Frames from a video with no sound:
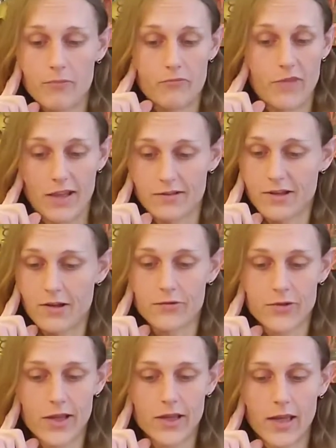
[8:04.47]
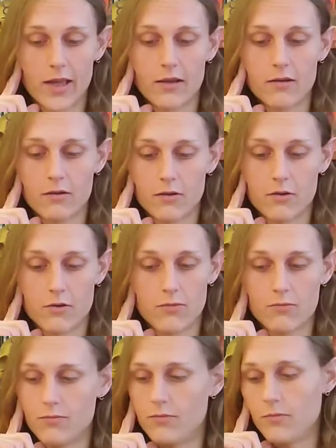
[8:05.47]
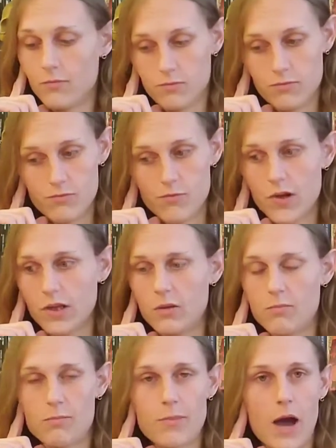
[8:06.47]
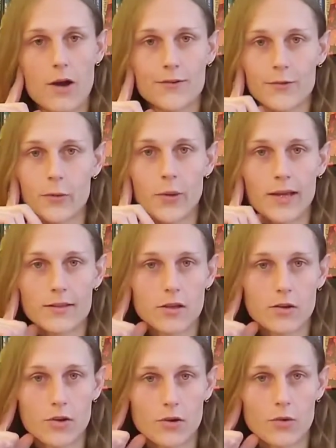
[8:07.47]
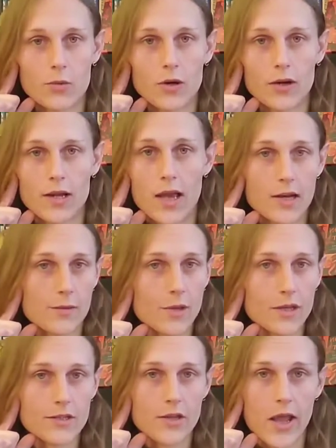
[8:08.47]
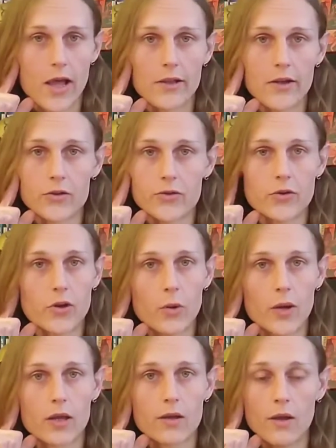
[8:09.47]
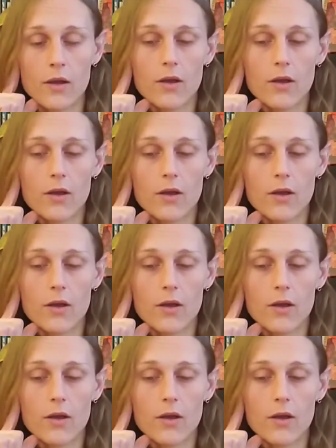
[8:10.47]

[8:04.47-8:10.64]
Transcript: that sounds like a really powerful way to know what enemies and allies are doing.